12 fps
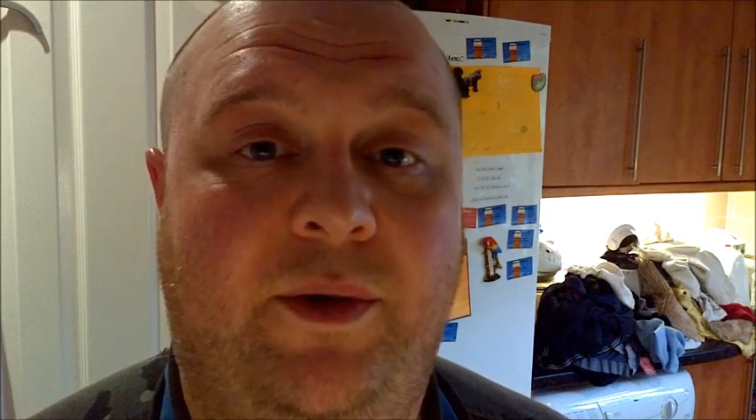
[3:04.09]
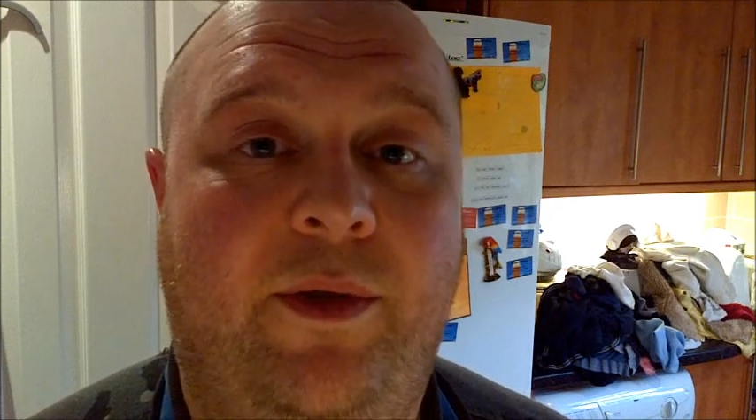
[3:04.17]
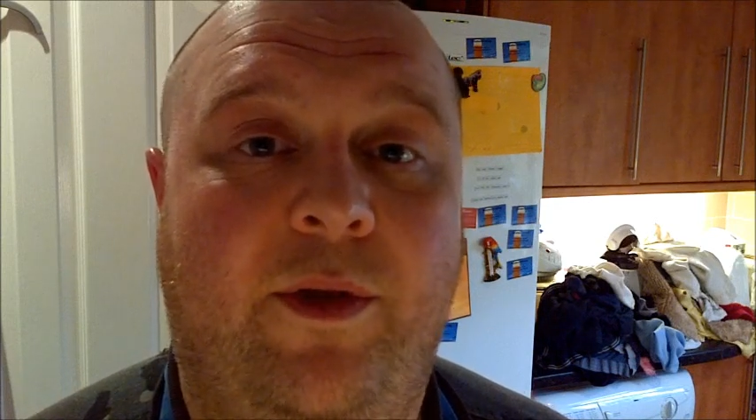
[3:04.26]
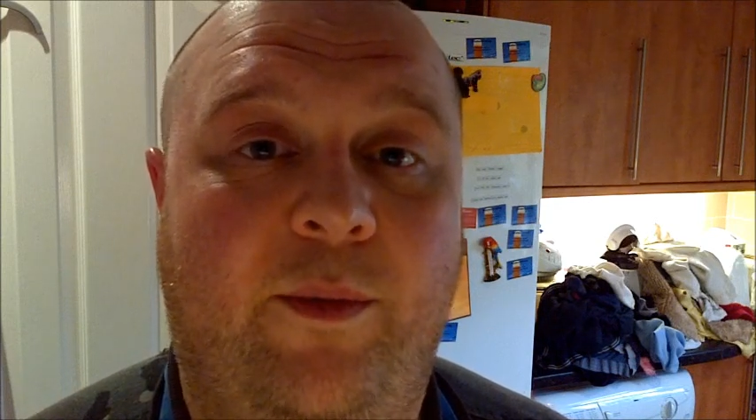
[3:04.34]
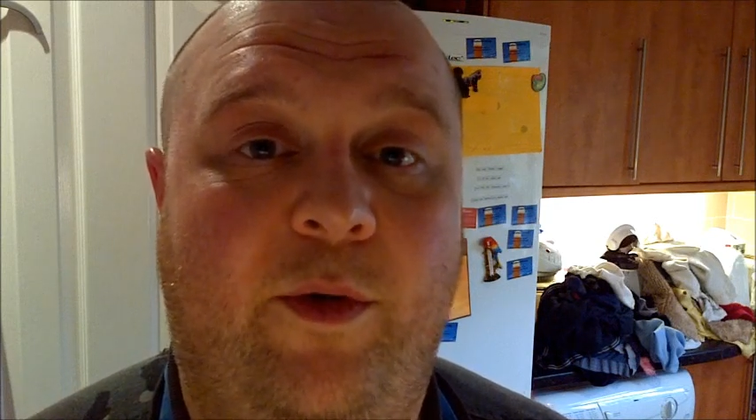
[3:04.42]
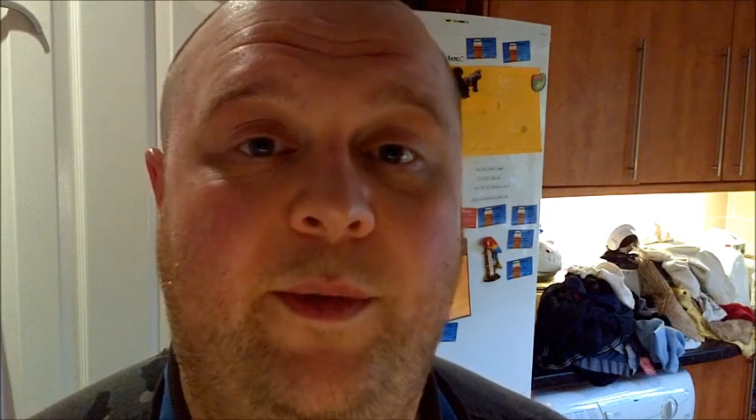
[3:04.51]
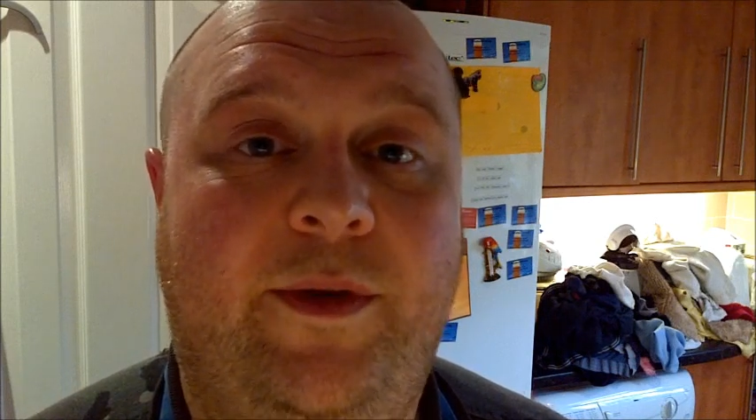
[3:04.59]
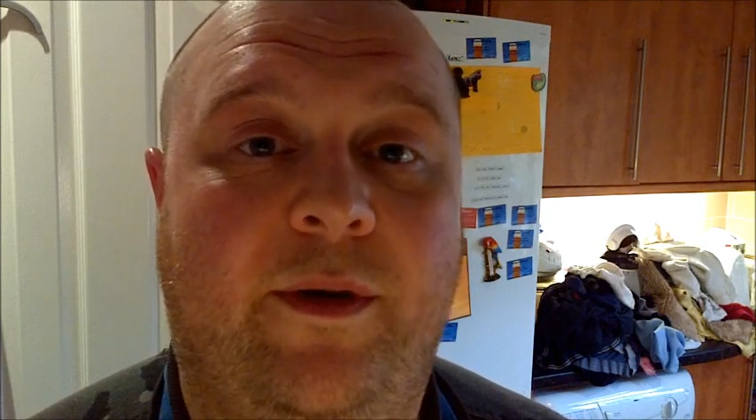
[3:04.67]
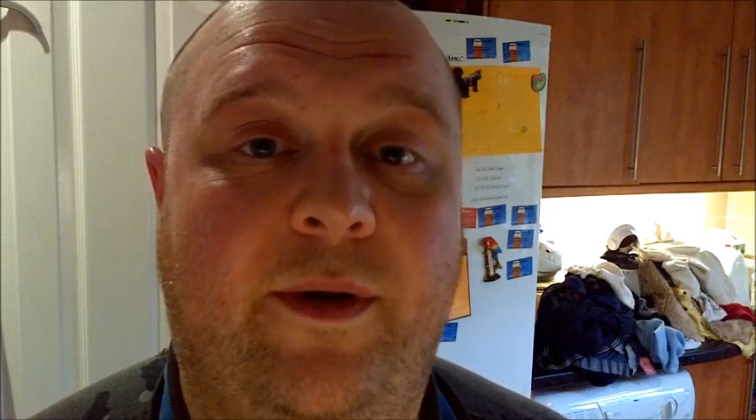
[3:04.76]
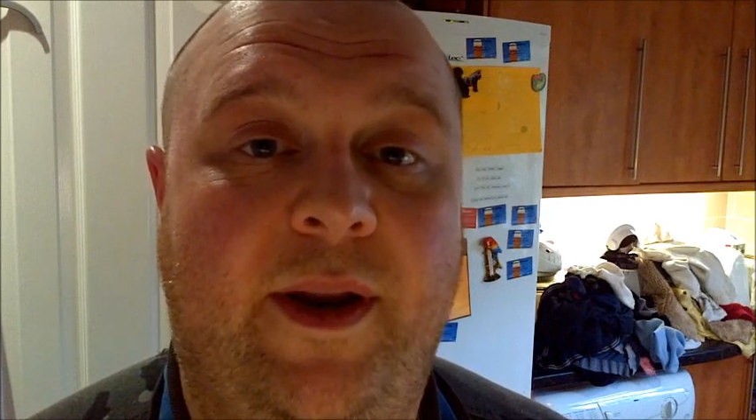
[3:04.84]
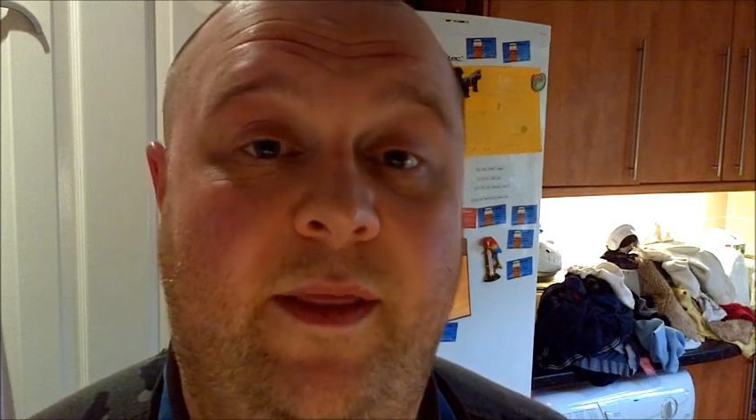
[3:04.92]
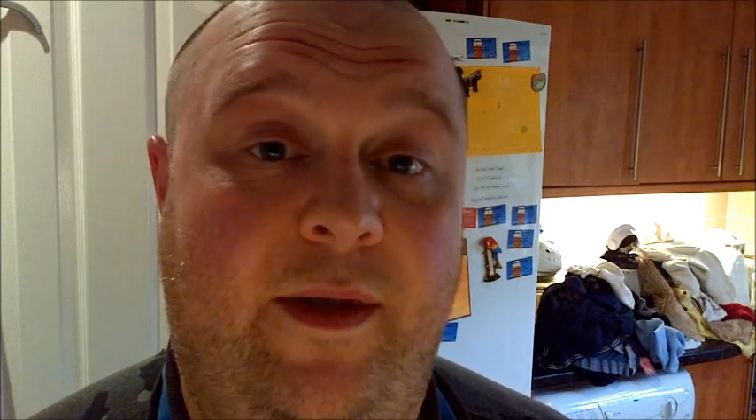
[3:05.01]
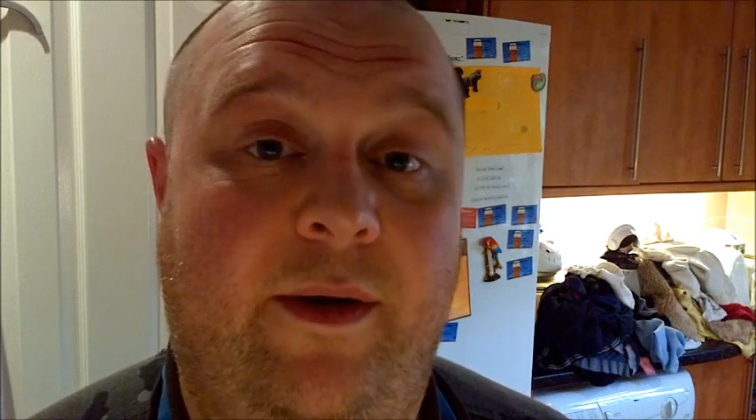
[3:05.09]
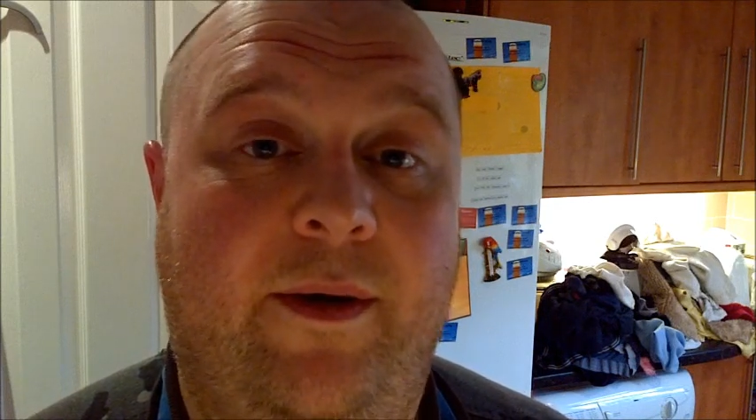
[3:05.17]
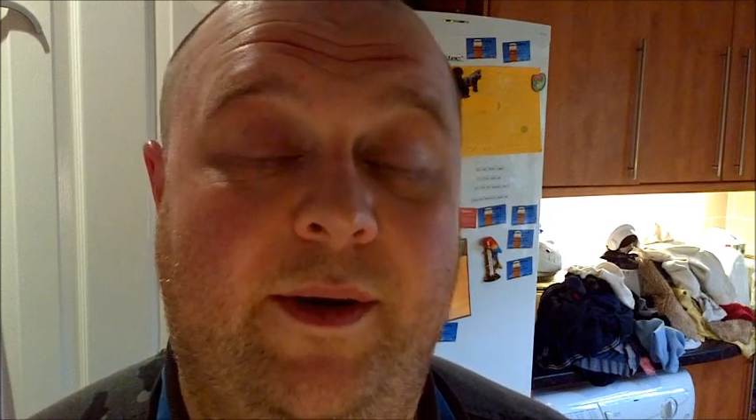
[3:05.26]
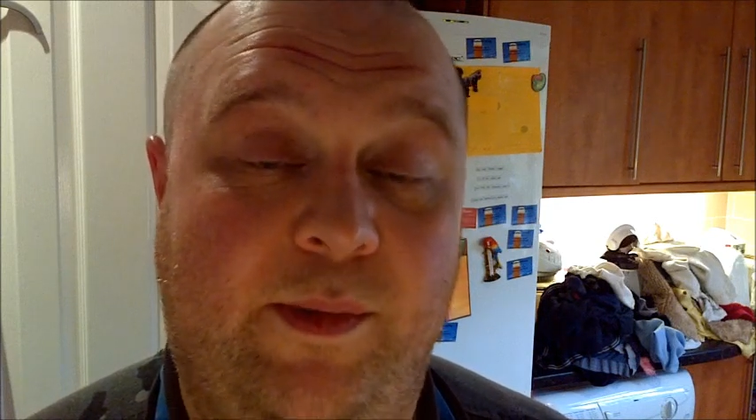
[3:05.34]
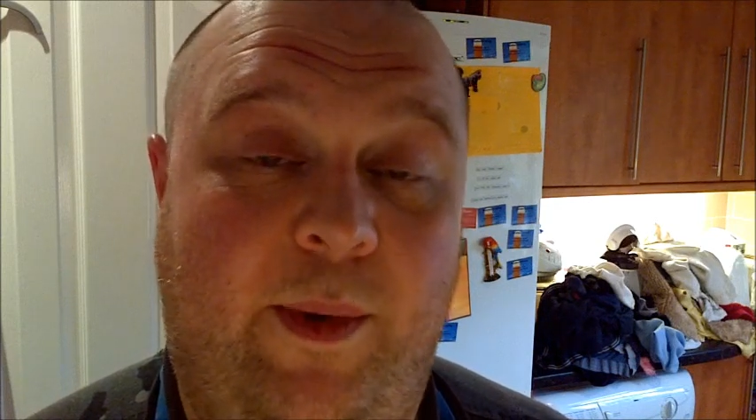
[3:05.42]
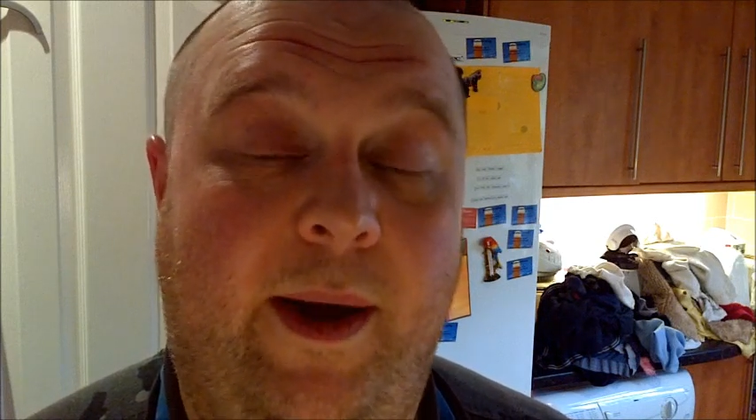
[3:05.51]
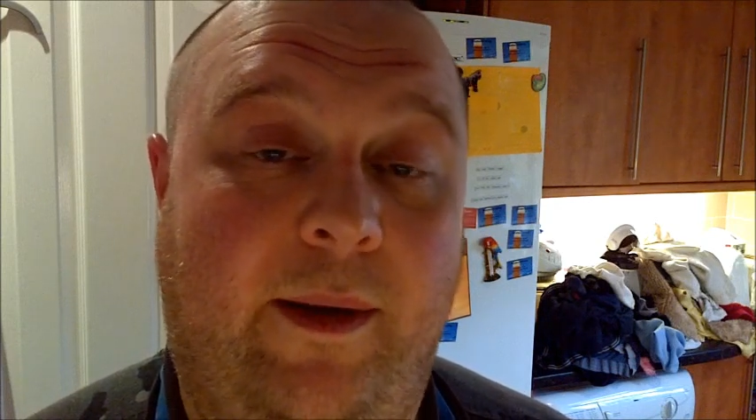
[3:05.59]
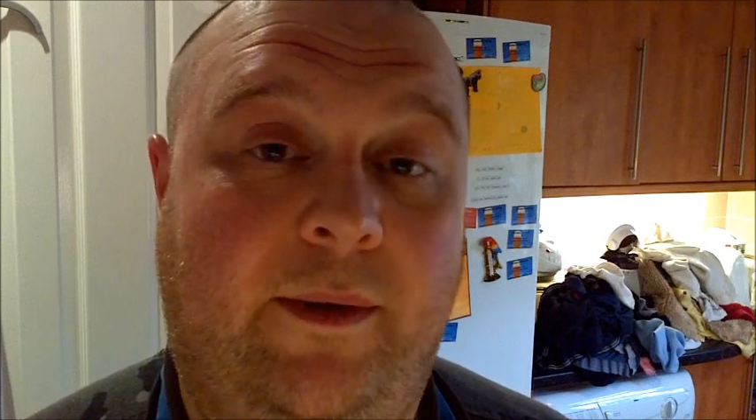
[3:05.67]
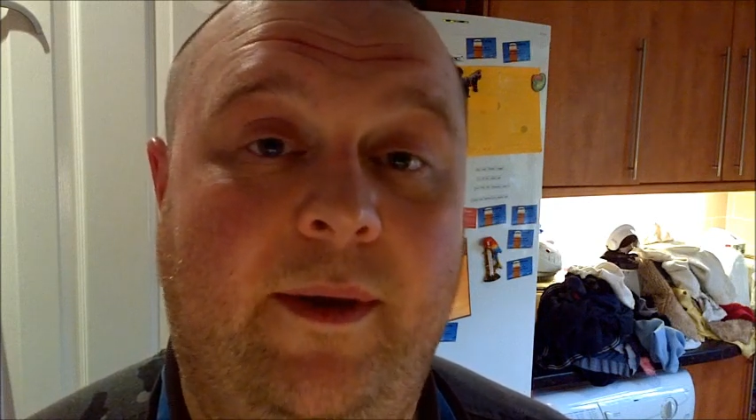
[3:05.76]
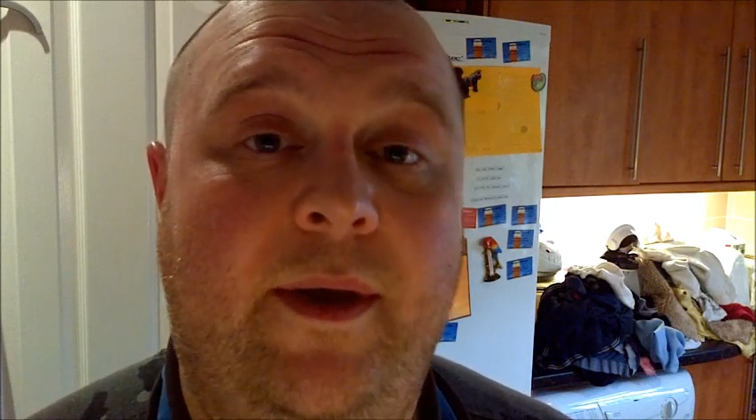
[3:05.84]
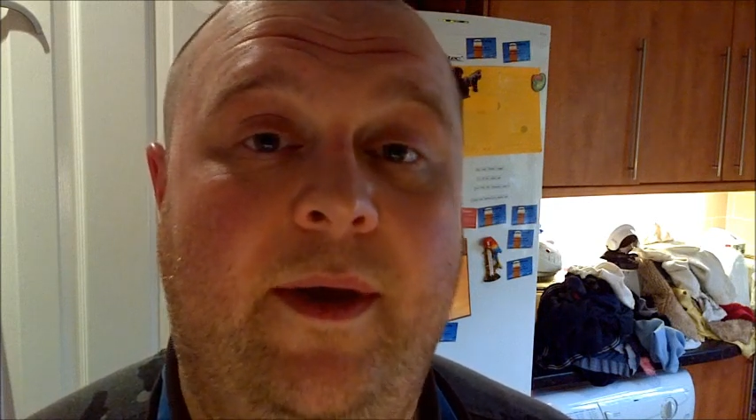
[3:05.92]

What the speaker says: thermometer in there as well.